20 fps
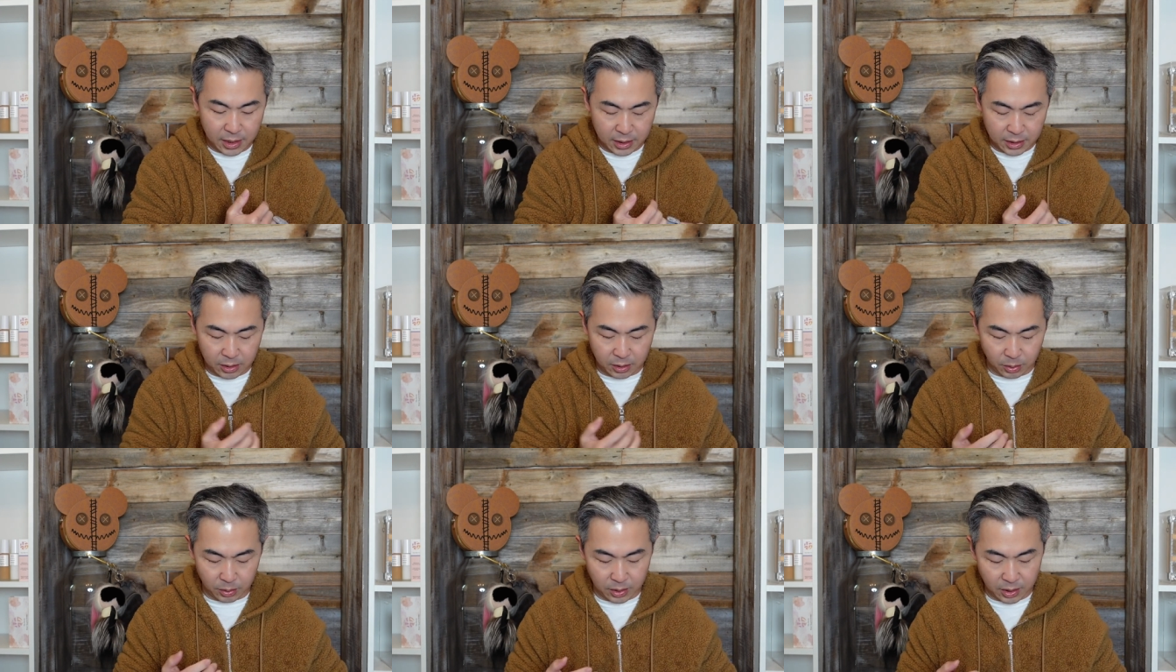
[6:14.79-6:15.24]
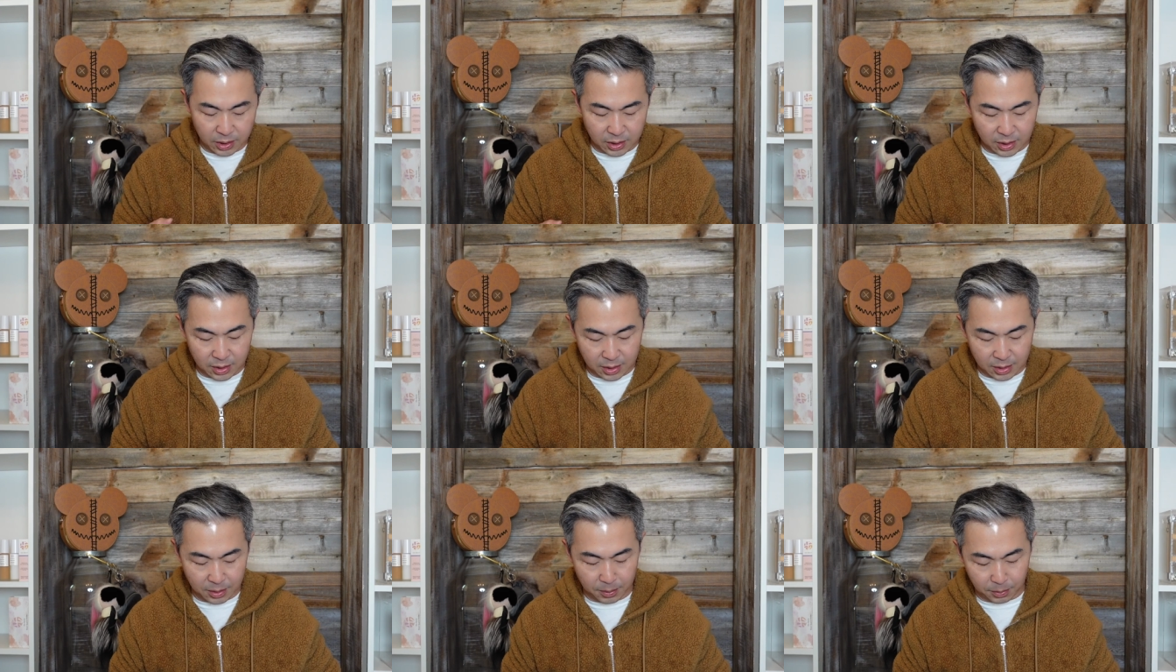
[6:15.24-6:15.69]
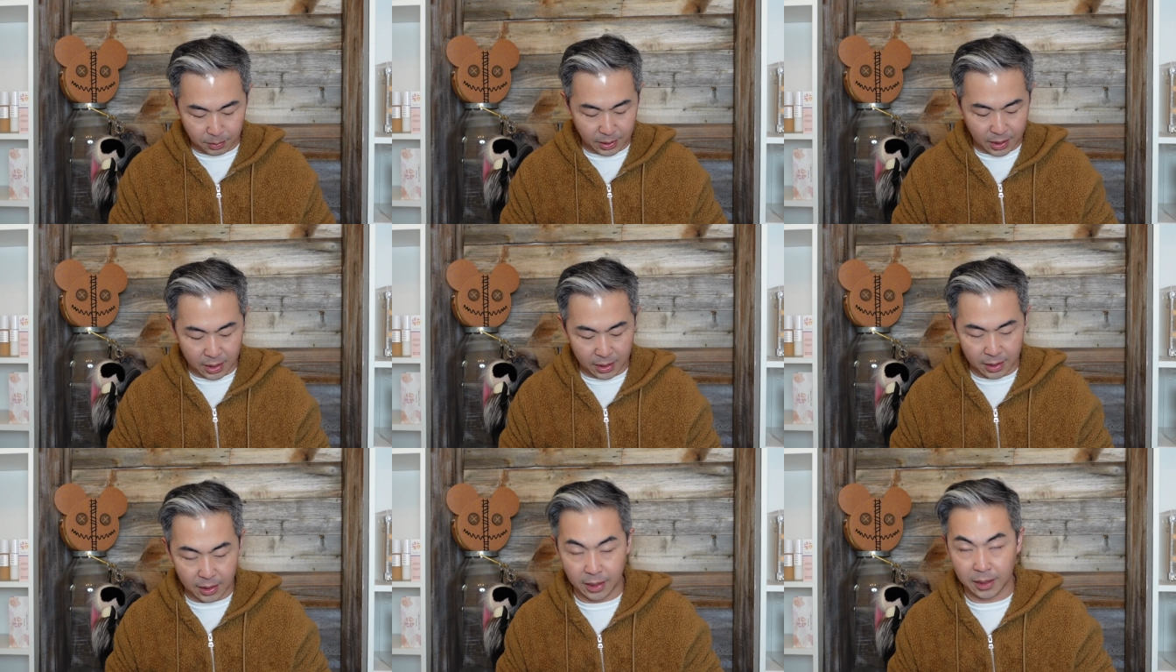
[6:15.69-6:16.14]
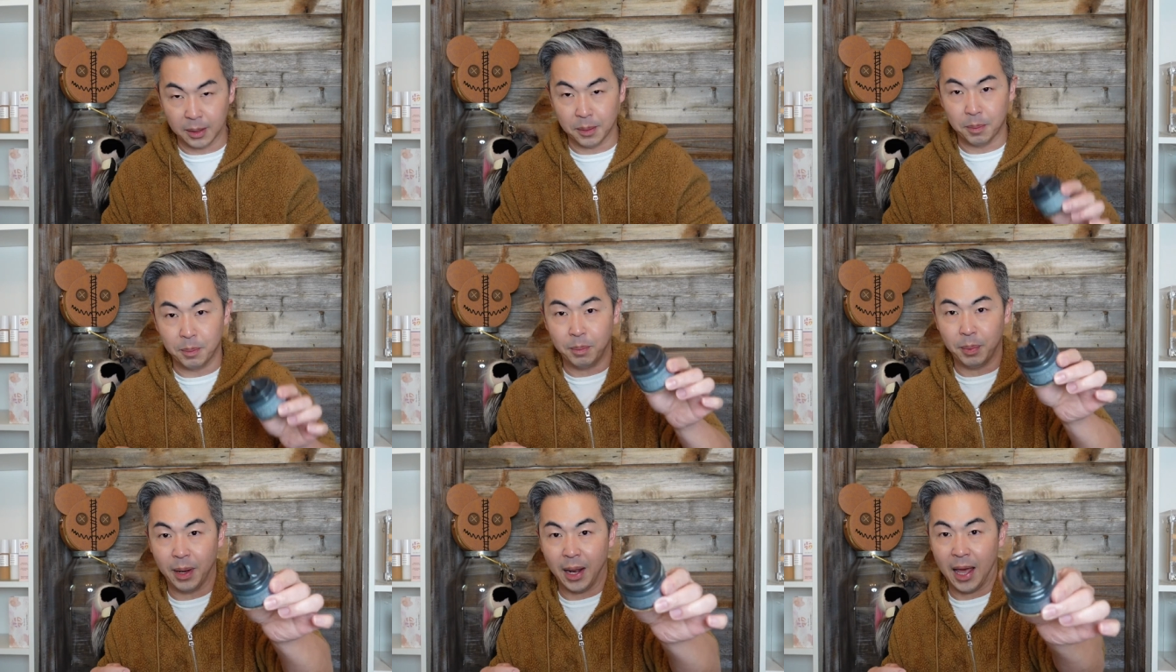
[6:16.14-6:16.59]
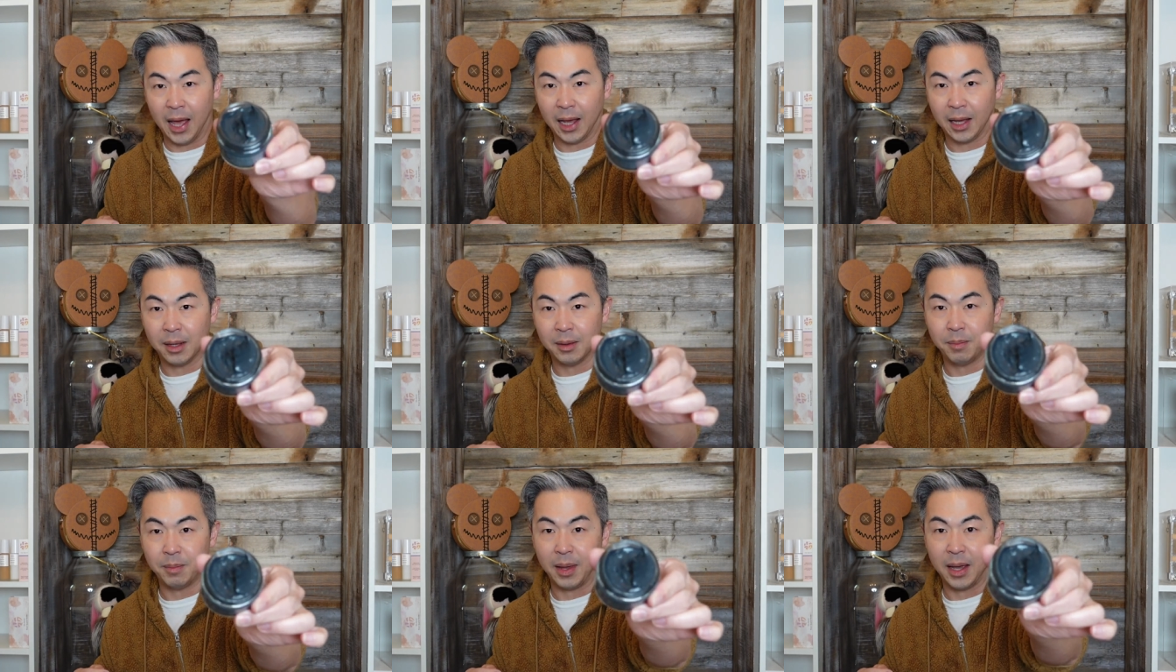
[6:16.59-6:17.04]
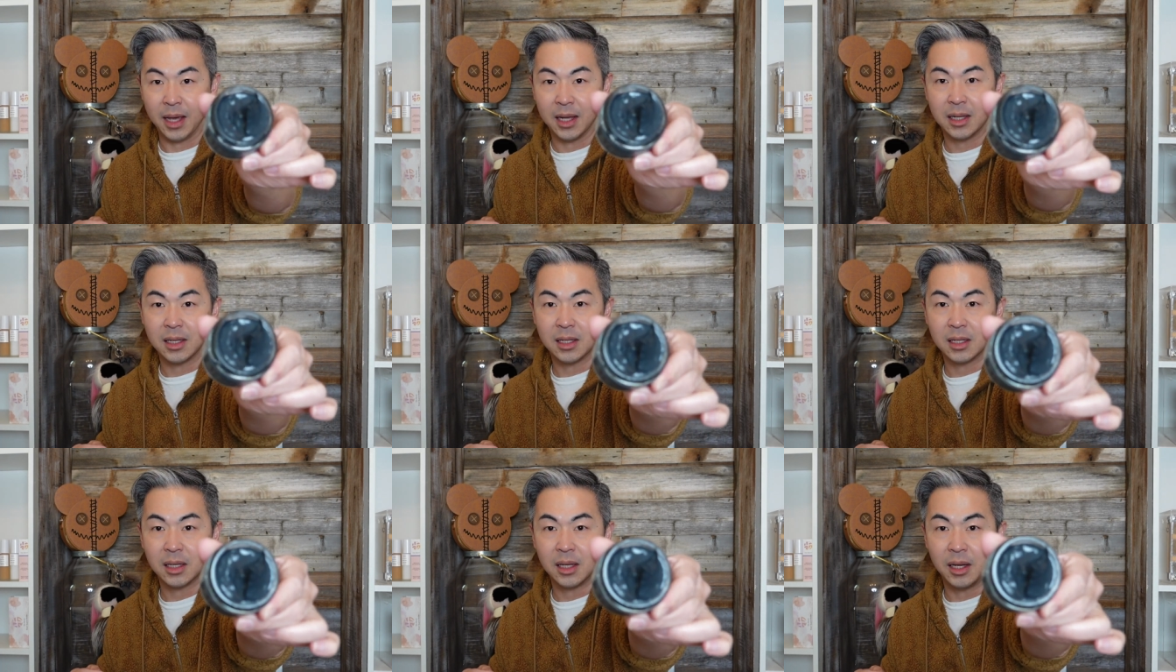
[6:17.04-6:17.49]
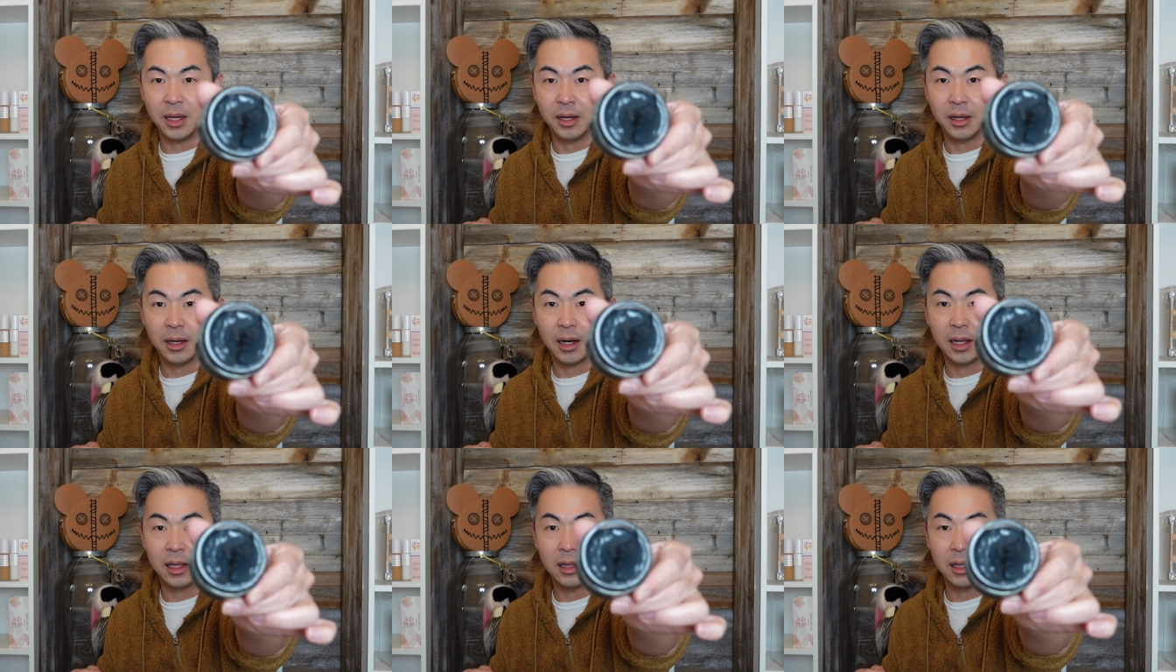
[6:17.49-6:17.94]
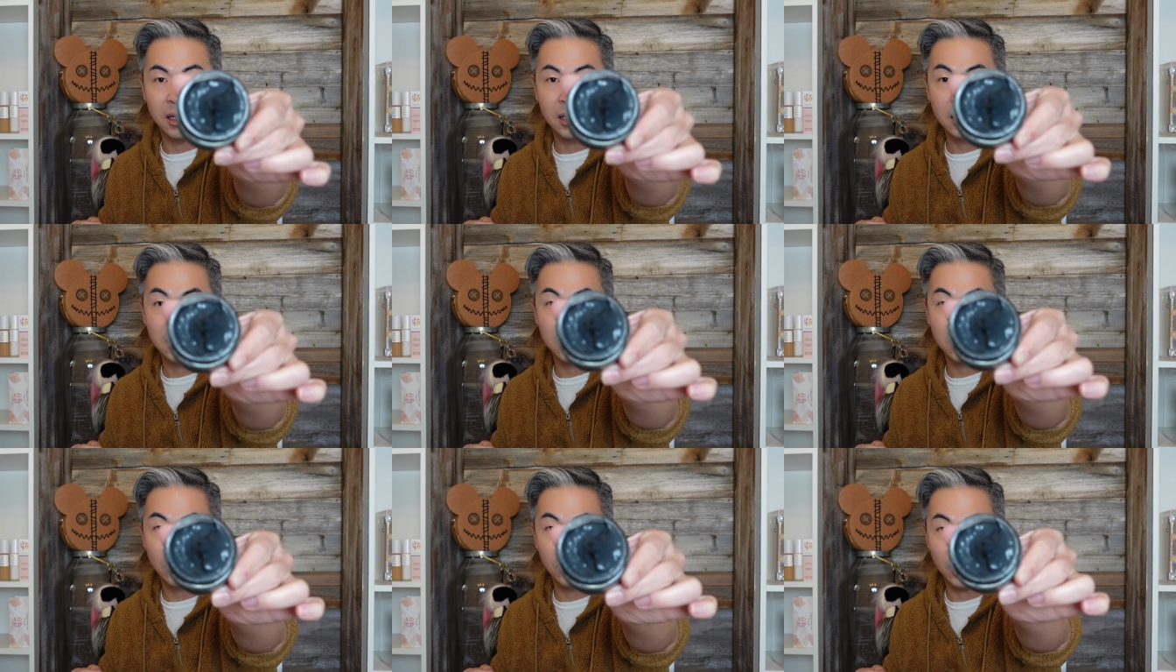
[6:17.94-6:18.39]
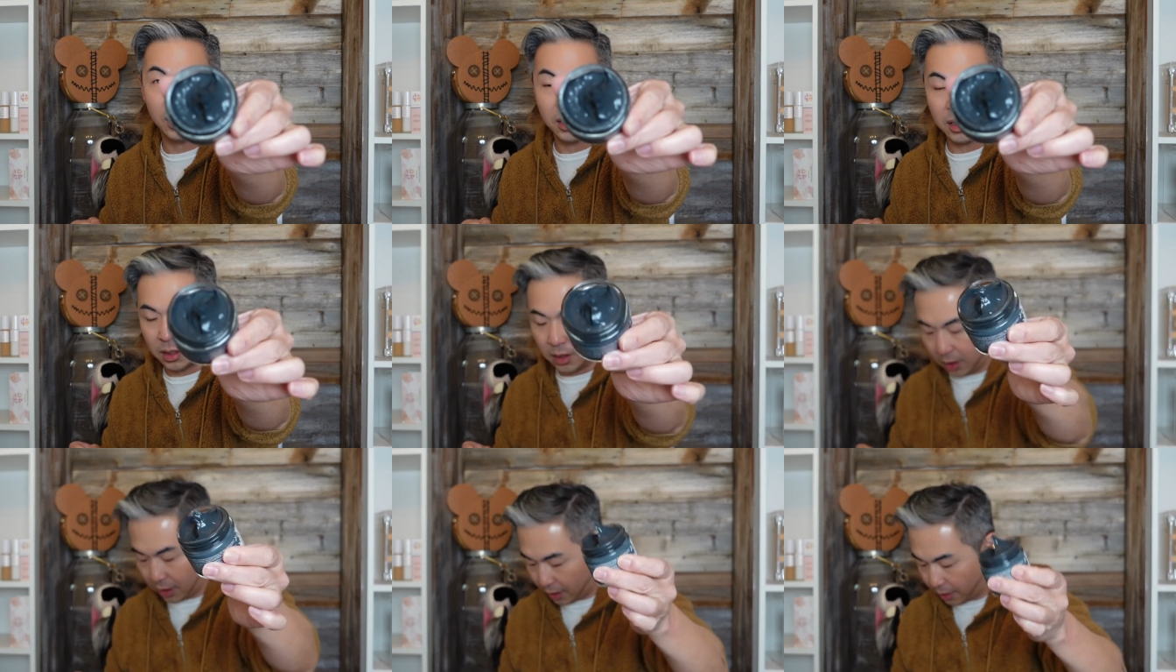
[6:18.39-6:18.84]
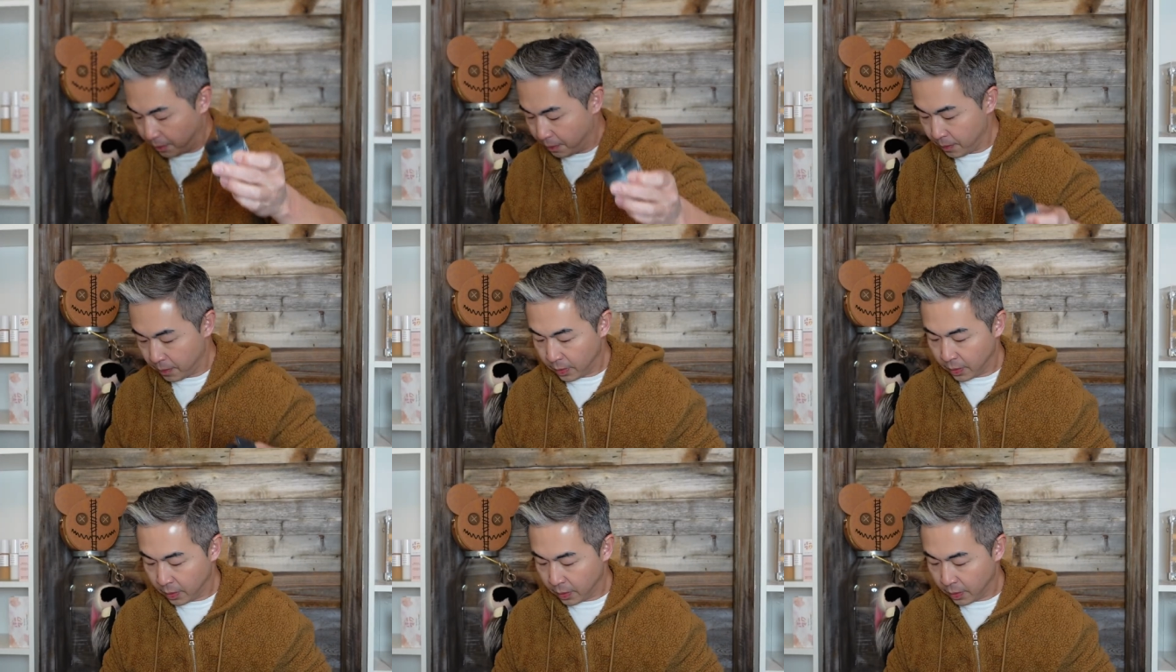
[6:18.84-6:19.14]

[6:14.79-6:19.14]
So this is the kind of like a black mask here like this. You can see it.